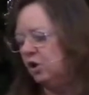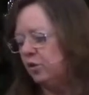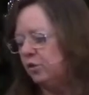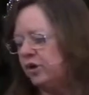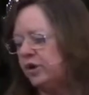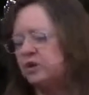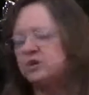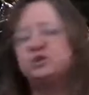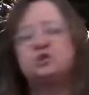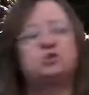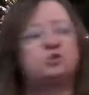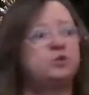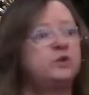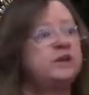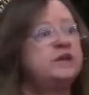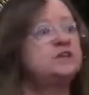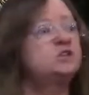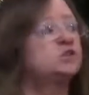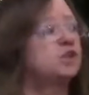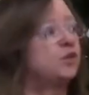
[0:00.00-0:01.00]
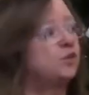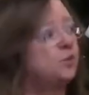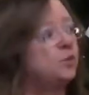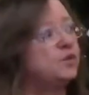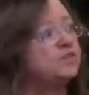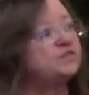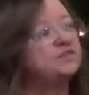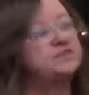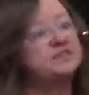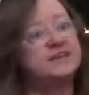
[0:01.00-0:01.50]
We are to treat each other
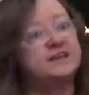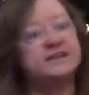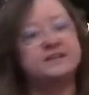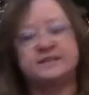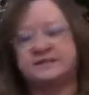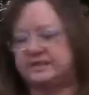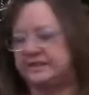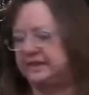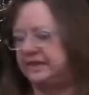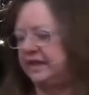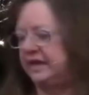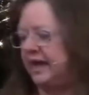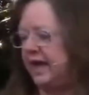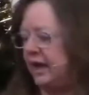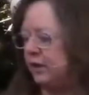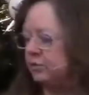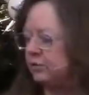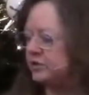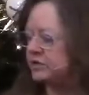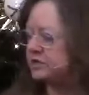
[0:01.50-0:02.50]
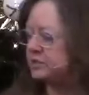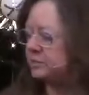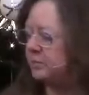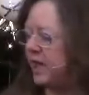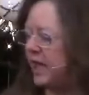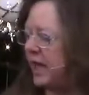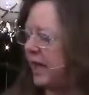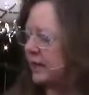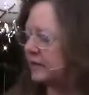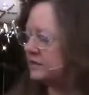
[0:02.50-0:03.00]
with dignity and
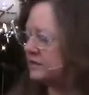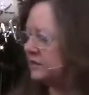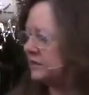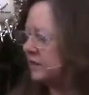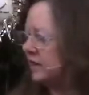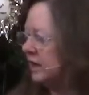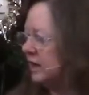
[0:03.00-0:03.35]
respect.